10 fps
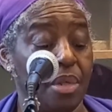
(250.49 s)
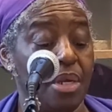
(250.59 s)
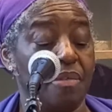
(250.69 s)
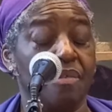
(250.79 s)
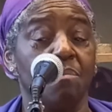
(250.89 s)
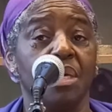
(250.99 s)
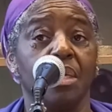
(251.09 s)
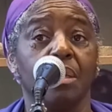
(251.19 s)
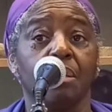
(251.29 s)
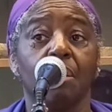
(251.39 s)
It's
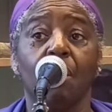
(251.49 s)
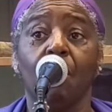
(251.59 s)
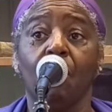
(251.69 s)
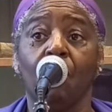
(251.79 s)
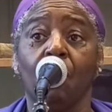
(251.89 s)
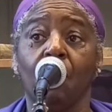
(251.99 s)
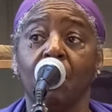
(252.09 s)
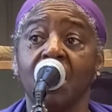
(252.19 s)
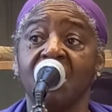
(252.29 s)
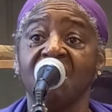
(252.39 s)
me
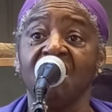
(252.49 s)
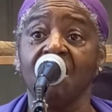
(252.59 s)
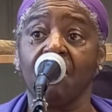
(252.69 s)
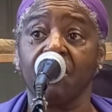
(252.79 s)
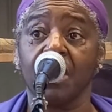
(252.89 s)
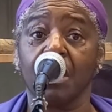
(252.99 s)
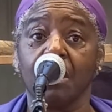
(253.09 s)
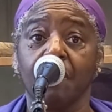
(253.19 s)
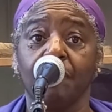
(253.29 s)
or nothing.